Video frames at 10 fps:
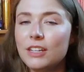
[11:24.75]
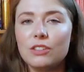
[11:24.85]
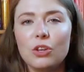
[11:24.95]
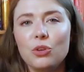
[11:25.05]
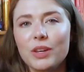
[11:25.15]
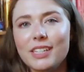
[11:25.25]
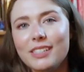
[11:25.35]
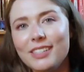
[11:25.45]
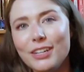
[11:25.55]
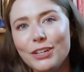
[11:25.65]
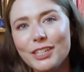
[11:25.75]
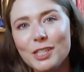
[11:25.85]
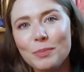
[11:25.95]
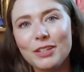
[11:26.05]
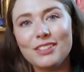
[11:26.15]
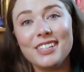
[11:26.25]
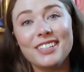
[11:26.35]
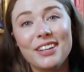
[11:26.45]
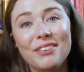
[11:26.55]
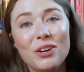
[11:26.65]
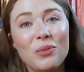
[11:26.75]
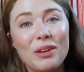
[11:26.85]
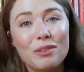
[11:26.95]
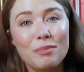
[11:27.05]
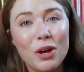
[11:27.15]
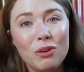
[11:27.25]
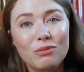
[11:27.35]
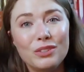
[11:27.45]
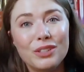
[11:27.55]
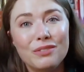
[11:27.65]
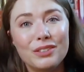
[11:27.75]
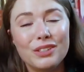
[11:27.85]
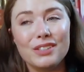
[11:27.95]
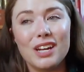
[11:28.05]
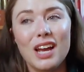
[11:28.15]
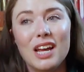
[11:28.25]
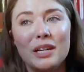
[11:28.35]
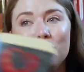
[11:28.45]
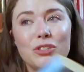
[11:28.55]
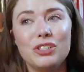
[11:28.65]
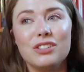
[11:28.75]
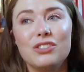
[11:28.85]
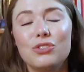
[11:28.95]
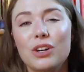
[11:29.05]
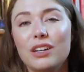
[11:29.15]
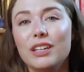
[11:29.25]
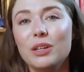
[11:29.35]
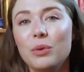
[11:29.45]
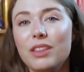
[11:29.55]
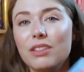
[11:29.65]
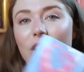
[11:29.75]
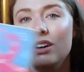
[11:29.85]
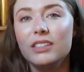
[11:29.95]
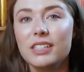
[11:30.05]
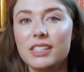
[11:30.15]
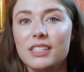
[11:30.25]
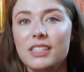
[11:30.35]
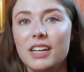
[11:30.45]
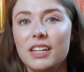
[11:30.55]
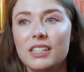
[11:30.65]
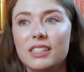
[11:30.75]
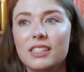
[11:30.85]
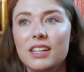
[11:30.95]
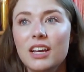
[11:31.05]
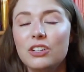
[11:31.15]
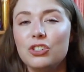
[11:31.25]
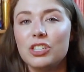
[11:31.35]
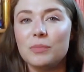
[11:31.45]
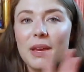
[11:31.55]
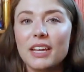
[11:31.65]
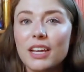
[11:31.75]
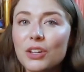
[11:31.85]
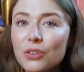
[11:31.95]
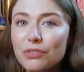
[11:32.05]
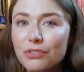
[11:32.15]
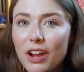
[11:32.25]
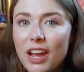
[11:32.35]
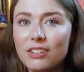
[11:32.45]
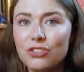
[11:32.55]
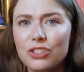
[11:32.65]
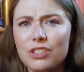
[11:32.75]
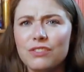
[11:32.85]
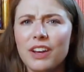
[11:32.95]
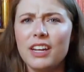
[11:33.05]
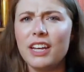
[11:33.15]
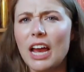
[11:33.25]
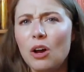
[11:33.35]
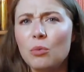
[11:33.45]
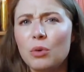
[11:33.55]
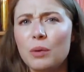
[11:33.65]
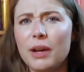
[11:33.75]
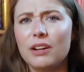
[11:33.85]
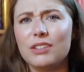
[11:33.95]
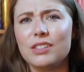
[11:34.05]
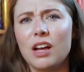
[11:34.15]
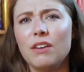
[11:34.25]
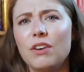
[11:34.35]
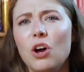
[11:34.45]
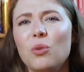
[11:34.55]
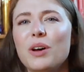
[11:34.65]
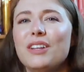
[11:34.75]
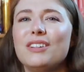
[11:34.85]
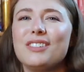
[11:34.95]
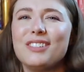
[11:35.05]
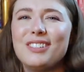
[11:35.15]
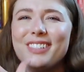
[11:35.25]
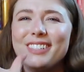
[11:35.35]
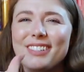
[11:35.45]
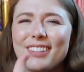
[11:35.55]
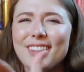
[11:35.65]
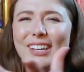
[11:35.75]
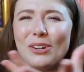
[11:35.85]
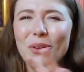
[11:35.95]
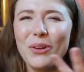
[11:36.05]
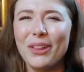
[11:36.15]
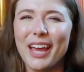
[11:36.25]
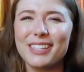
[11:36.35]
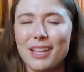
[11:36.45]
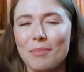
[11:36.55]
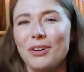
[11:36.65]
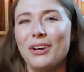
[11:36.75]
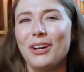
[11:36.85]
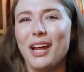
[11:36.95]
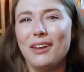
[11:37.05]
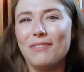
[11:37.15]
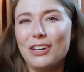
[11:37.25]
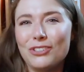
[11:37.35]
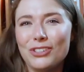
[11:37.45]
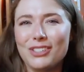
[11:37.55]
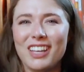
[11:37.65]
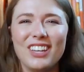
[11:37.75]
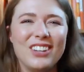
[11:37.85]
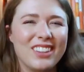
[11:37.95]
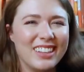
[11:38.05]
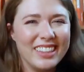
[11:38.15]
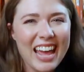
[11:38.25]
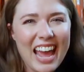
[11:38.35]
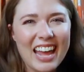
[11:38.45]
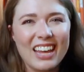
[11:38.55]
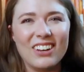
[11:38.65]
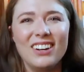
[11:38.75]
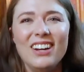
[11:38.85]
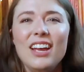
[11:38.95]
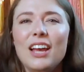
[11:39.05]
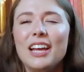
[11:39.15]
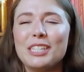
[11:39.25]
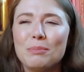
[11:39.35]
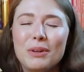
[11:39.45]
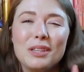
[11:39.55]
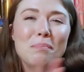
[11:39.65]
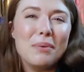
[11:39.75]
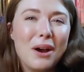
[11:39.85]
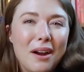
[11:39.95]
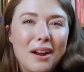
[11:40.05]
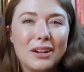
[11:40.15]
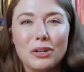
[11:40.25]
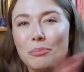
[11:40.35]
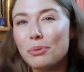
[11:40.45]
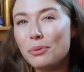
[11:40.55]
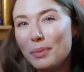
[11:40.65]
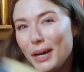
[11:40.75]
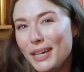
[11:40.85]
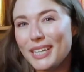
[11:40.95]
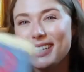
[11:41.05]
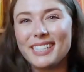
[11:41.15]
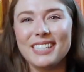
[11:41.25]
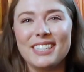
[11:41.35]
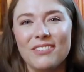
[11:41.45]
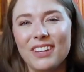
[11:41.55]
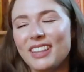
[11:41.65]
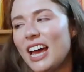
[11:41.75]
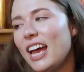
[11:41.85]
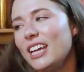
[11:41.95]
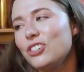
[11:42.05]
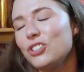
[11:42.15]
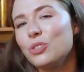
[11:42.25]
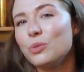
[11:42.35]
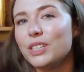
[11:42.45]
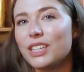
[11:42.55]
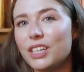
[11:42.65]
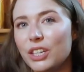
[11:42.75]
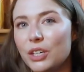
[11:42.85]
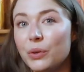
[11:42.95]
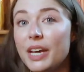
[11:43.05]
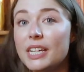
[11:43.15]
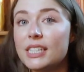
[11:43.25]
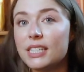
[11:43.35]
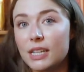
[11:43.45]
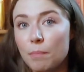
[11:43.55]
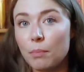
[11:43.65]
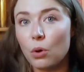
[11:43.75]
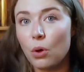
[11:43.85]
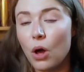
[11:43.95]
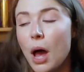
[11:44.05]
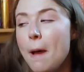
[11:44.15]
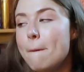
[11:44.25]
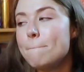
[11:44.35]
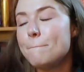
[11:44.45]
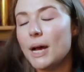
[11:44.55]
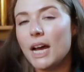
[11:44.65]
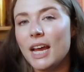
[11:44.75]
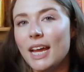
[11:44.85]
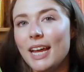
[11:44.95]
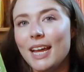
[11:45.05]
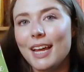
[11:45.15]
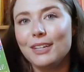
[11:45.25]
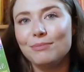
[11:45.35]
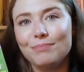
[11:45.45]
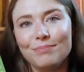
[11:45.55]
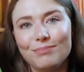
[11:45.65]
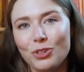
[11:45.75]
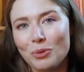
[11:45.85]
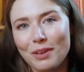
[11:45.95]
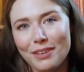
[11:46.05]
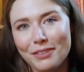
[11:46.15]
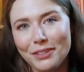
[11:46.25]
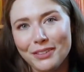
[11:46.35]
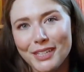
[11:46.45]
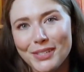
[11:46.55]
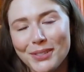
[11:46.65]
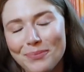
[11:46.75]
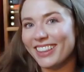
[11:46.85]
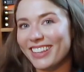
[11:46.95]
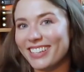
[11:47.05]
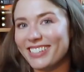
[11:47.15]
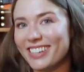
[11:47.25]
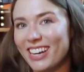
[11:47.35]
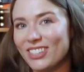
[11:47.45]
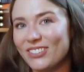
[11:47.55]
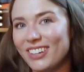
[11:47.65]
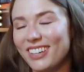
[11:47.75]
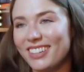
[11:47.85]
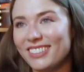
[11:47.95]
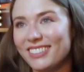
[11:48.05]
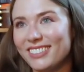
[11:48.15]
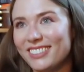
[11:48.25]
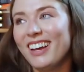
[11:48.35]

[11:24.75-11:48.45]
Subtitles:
So you get to see her experiencing living away from home for the first time. She's struggling with long distance. She's making new friends. She's finding out more about herself, all while there's these little like summer adventures, like, you know, the lake or exploring the park or pool parties and stuff like that. It's just really cute. It's simple, but one of my favorite reads. This next one